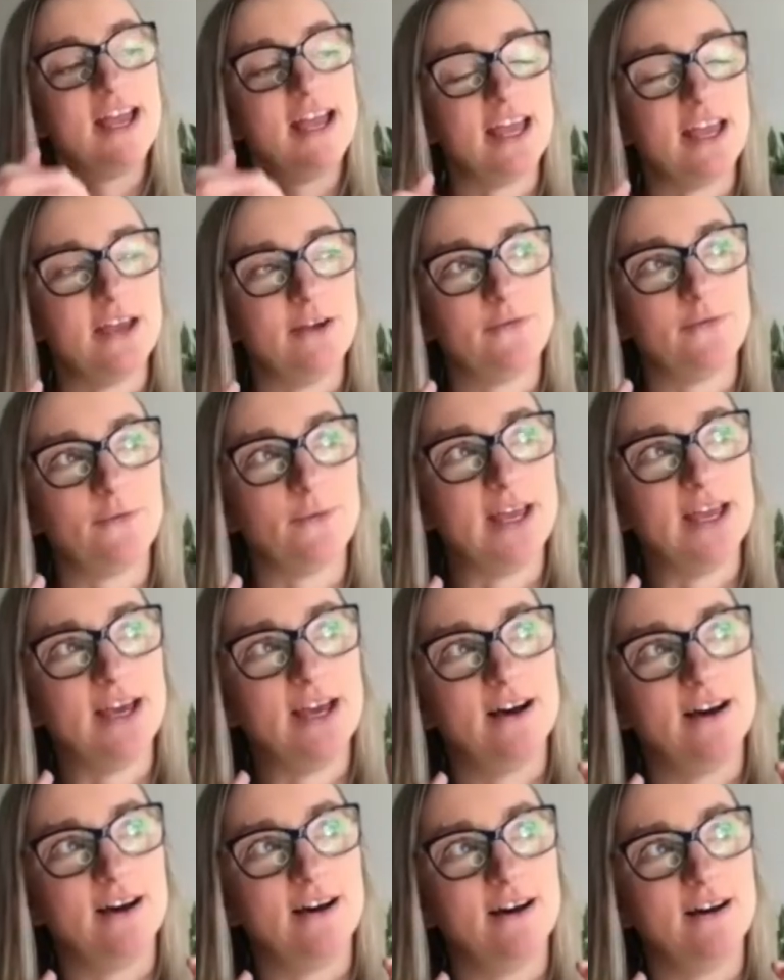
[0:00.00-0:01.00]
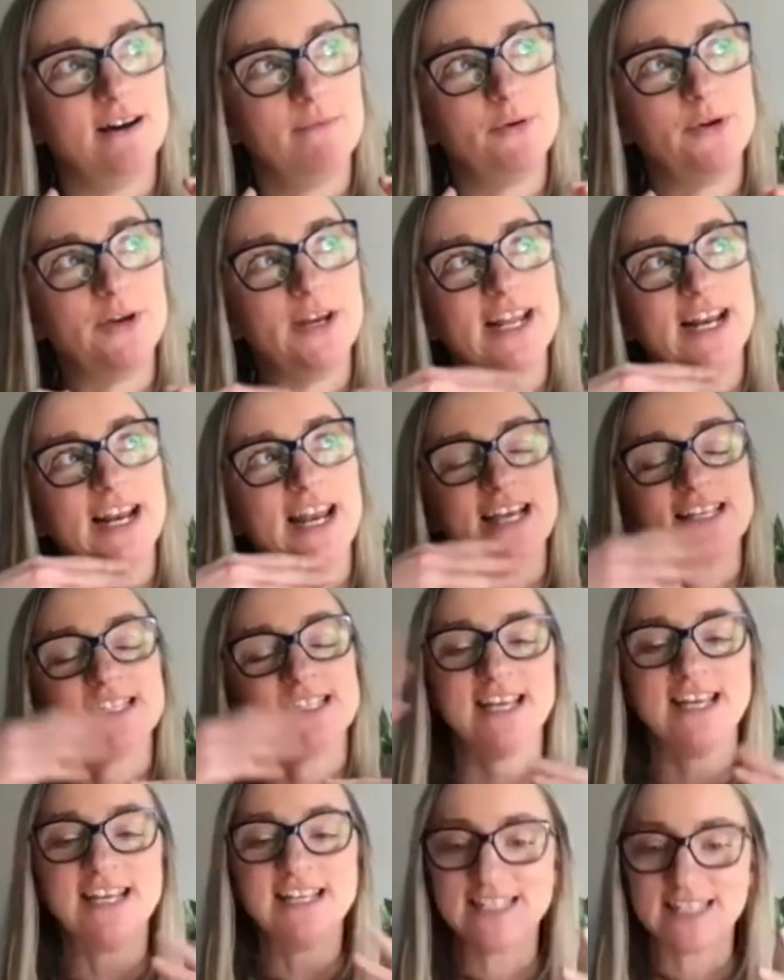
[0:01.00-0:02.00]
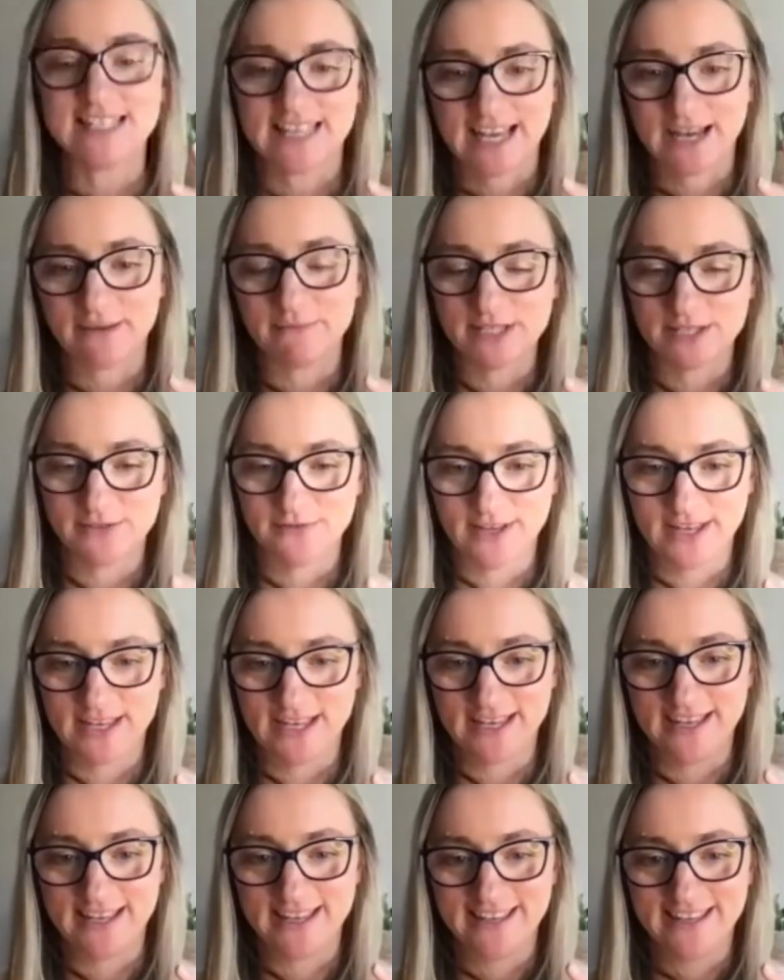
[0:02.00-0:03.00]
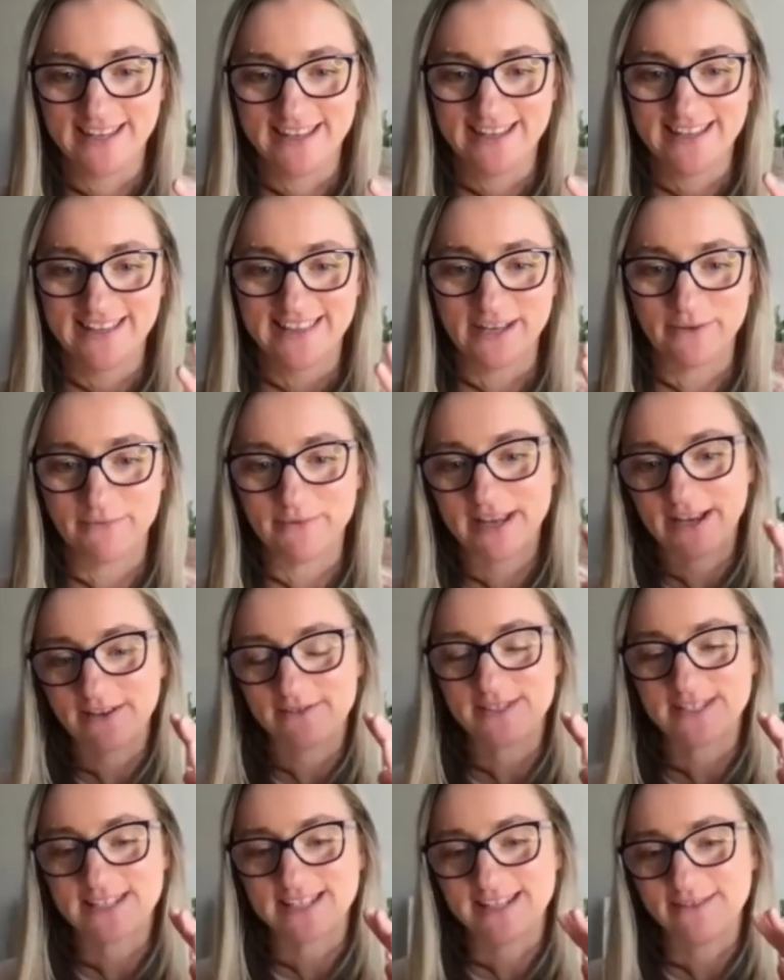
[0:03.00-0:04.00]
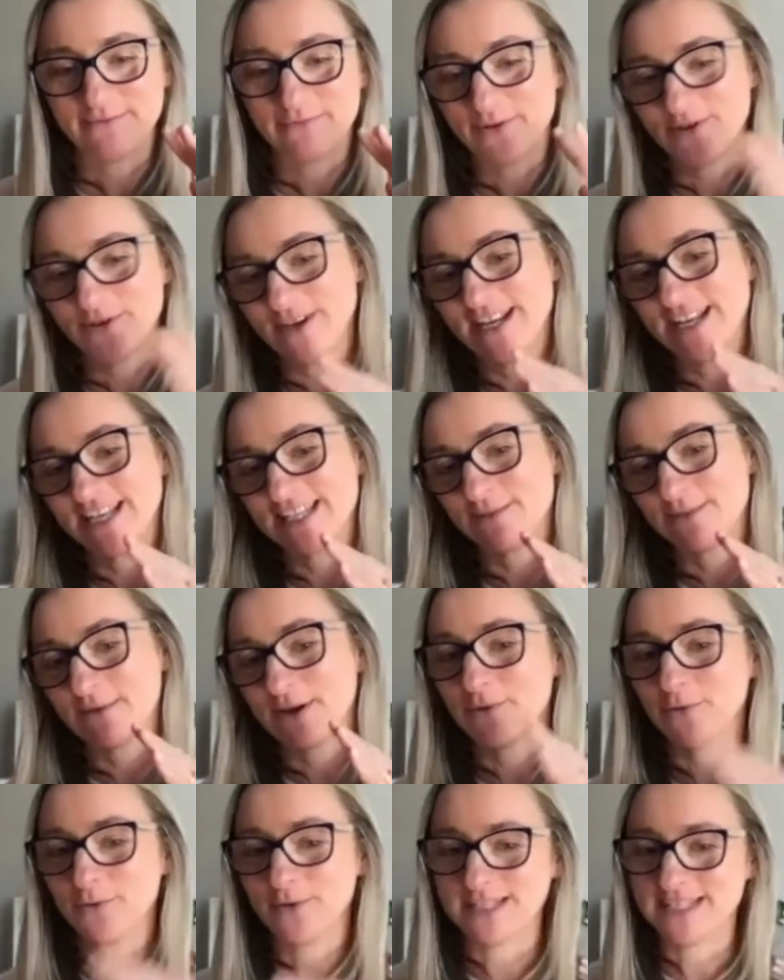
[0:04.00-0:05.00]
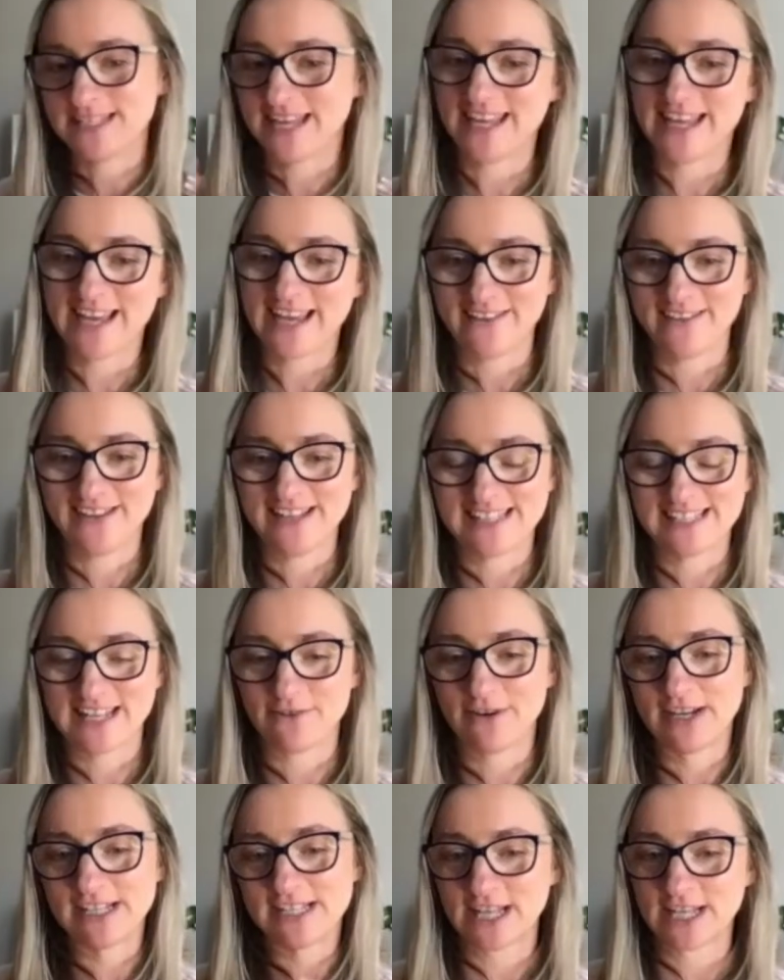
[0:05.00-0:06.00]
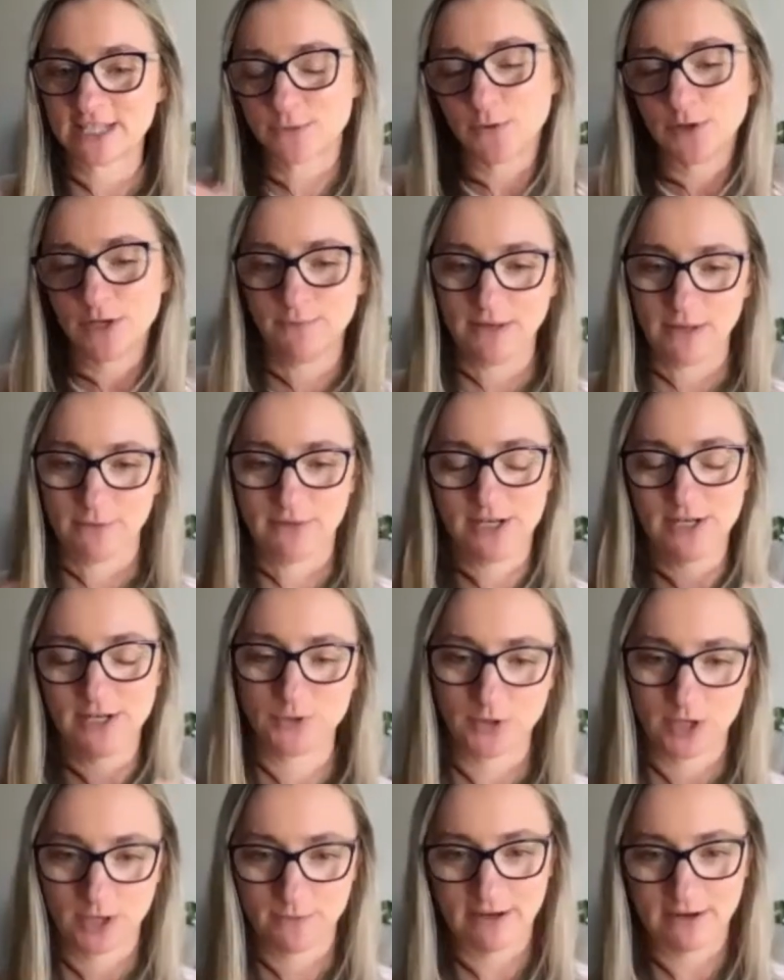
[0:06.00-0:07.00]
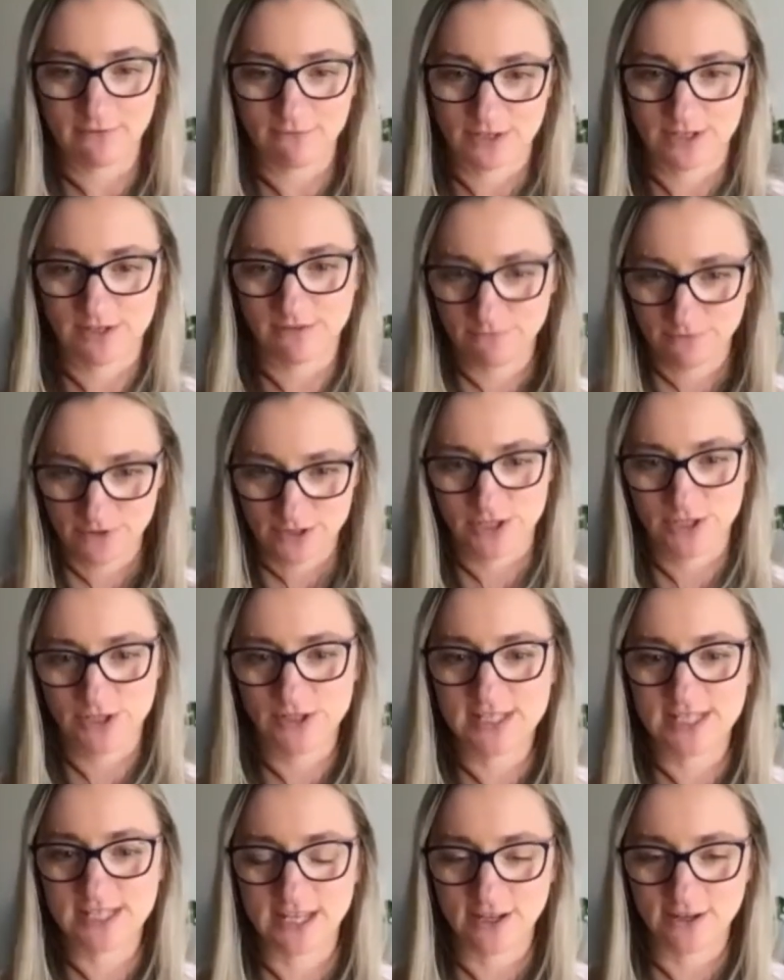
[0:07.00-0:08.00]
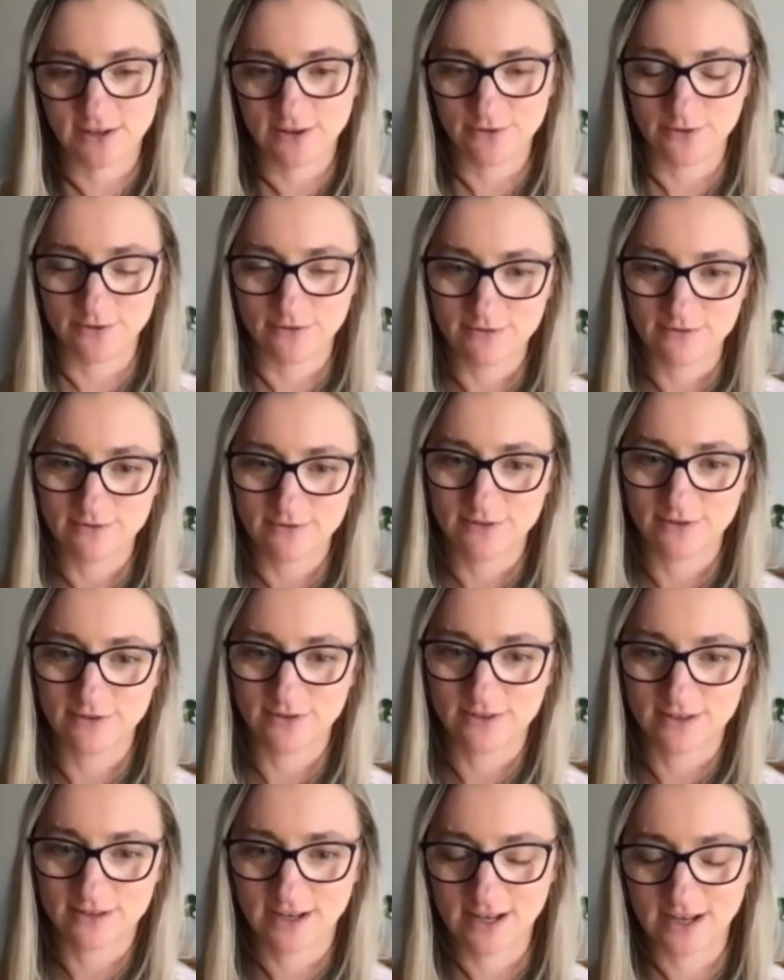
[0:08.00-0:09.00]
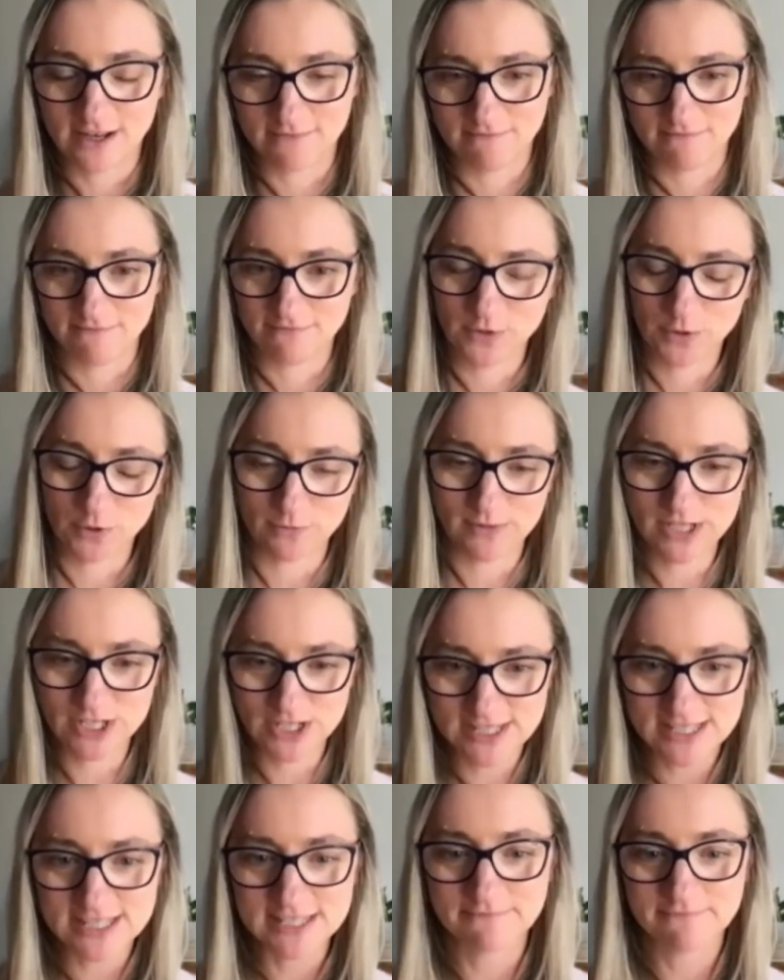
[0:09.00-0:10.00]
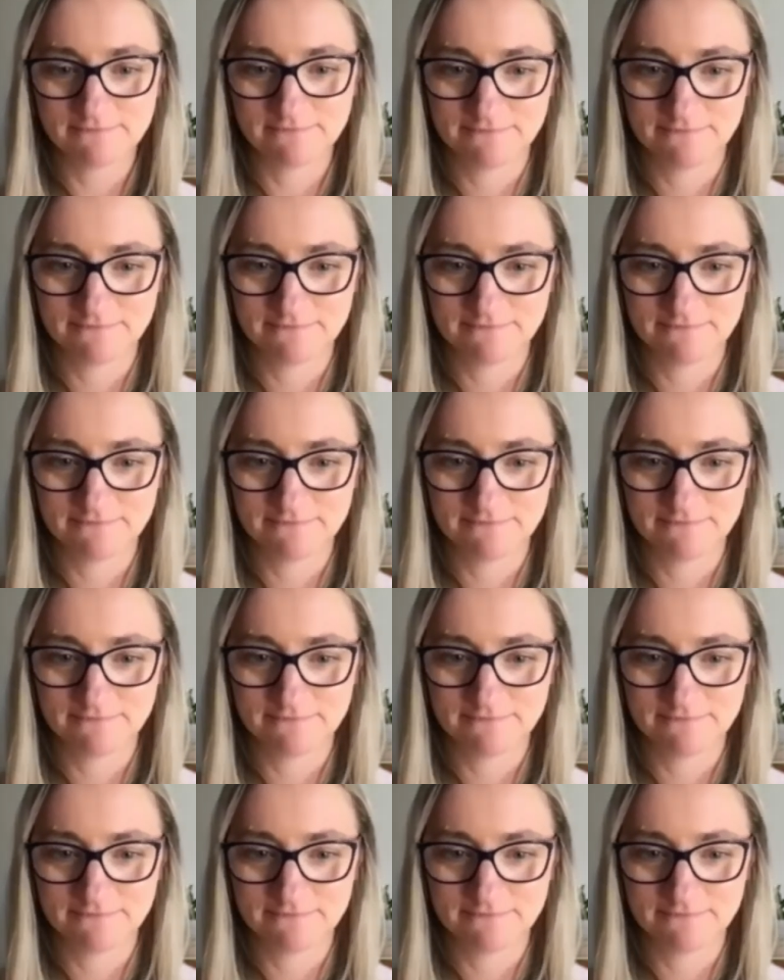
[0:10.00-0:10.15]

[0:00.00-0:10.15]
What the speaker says: if we are putting less into the atmosphere, then we have to worry less about what we take out. Is that right? So that's what you mean when you're talking about reducing your emissions?